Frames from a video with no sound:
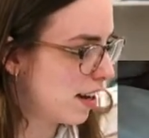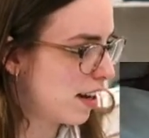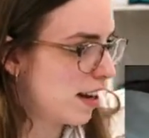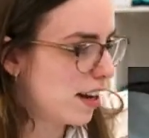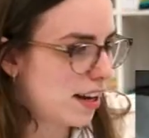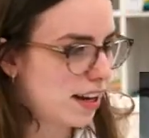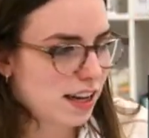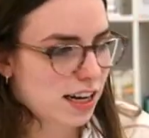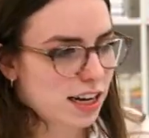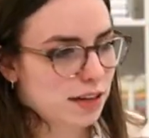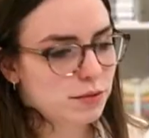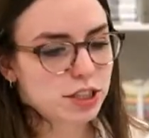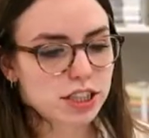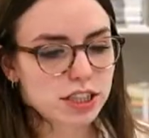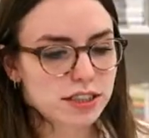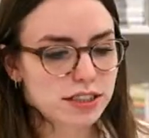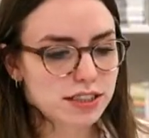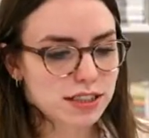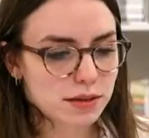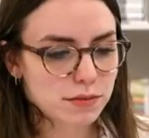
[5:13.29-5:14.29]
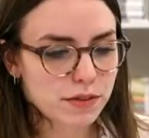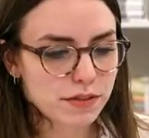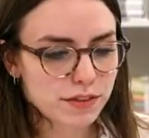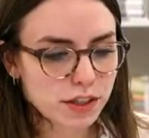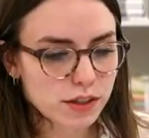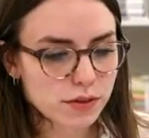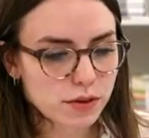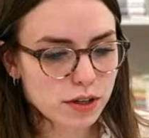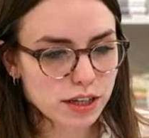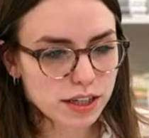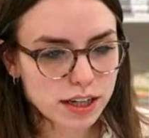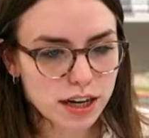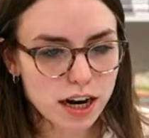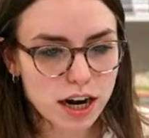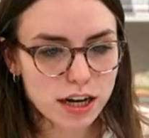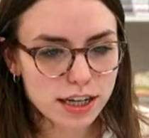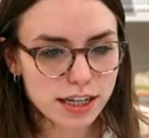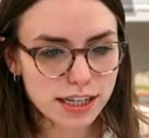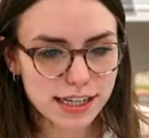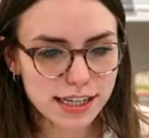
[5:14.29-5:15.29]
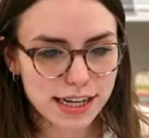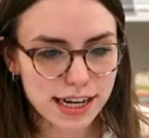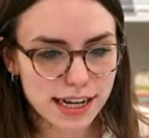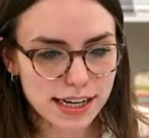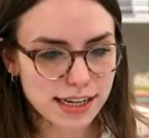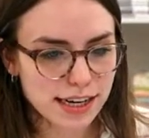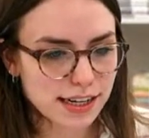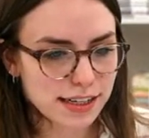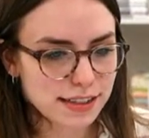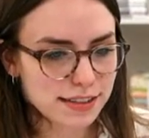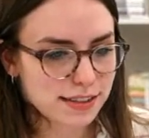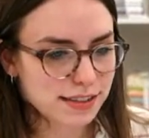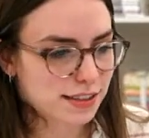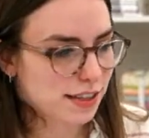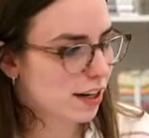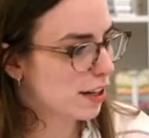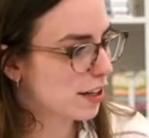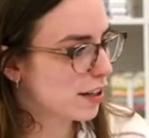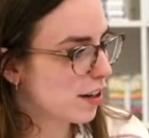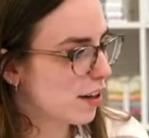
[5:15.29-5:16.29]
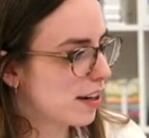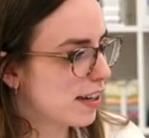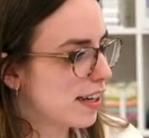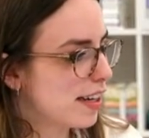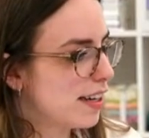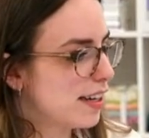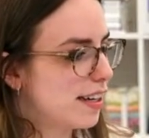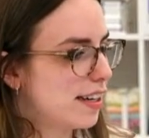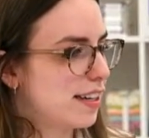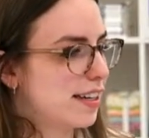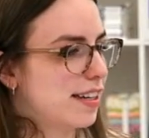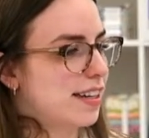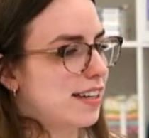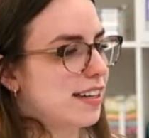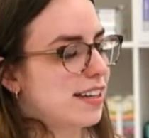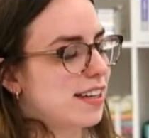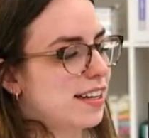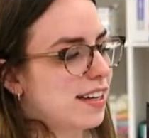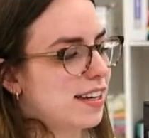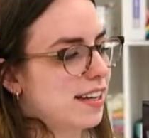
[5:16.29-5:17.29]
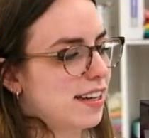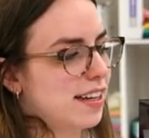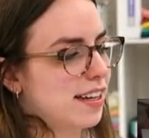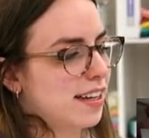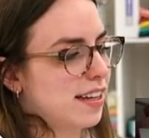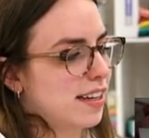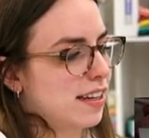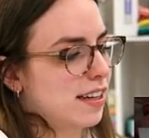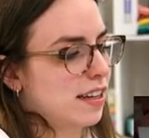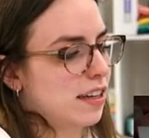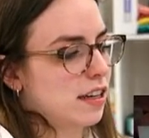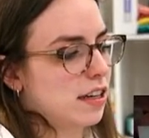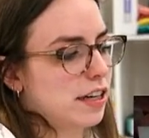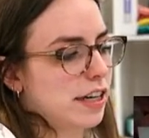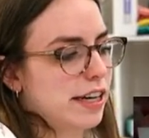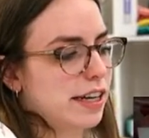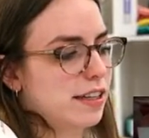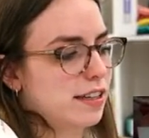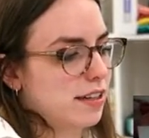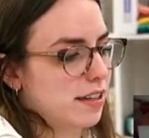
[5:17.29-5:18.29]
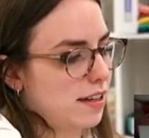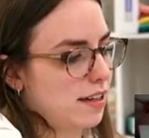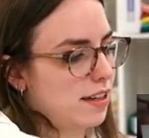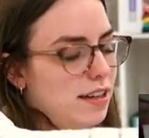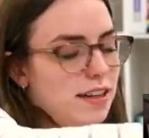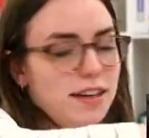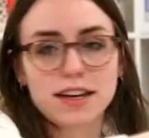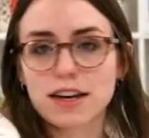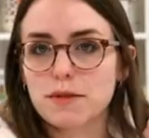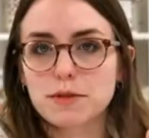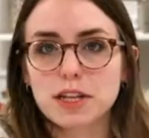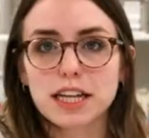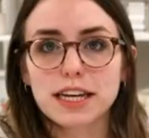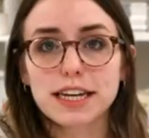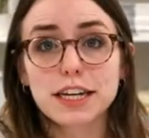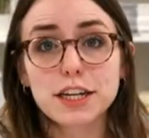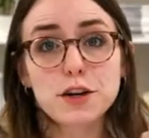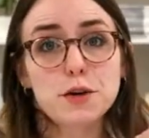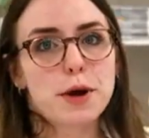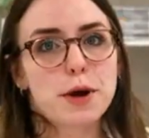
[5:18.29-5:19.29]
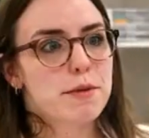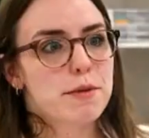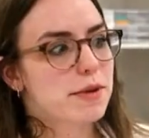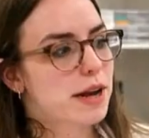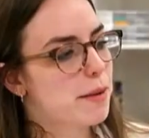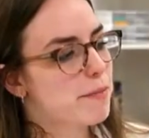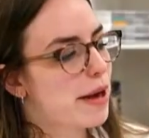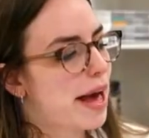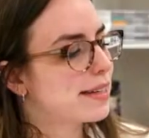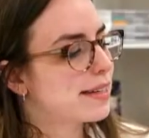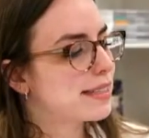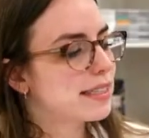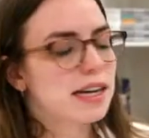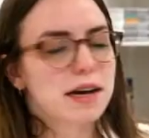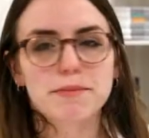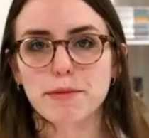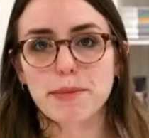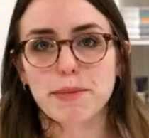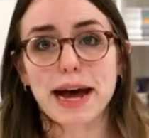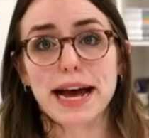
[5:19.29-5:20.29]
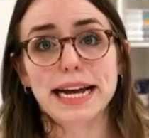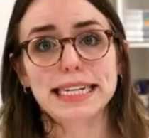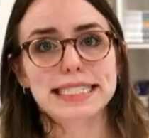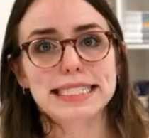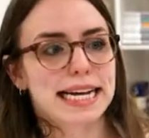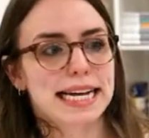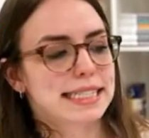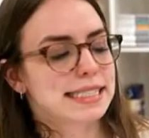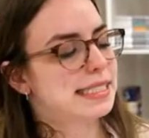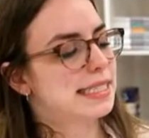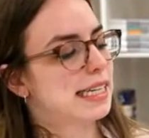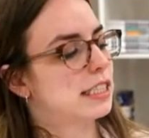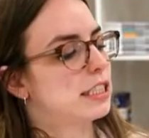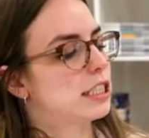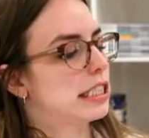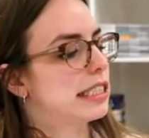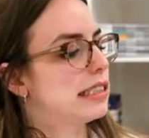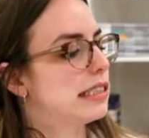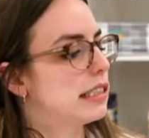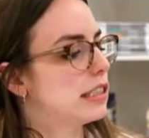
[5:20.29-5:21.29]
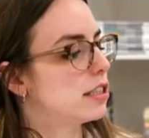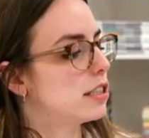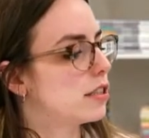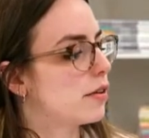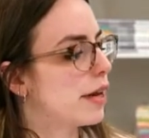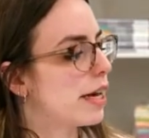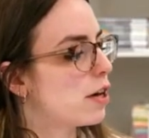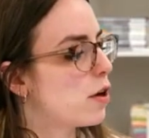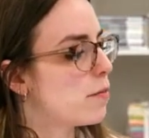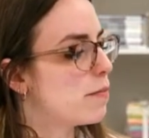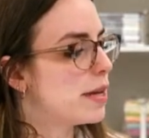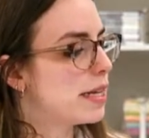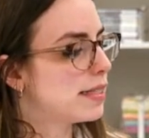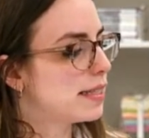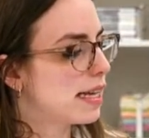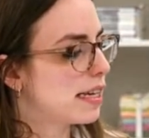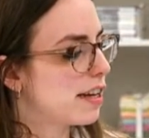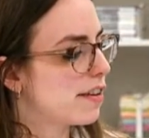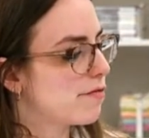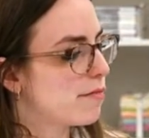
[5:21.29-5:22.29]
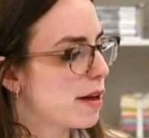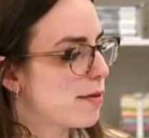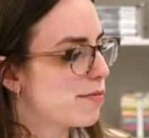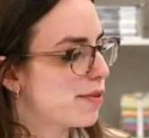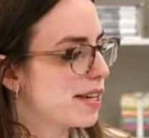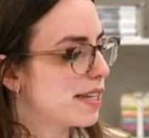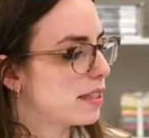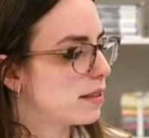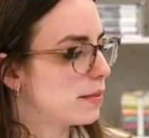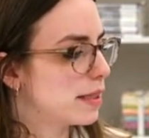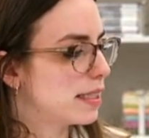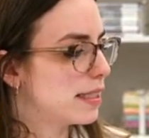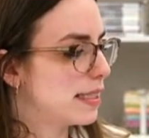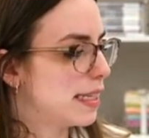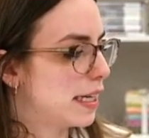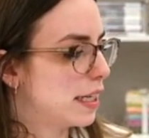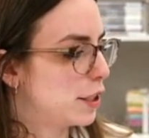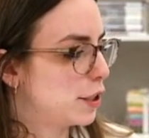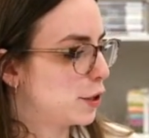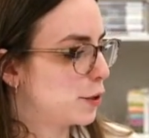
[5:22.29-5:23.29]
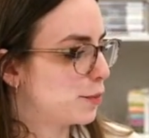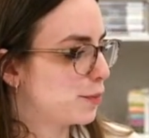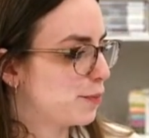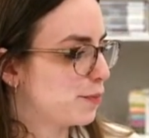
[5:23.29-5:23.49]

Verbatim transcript: And I'm sure some of you are already getting a head start on it. All right, I'm clicking away, but I backed it up by 10 stitches just so I don't miss any of my placement stitch.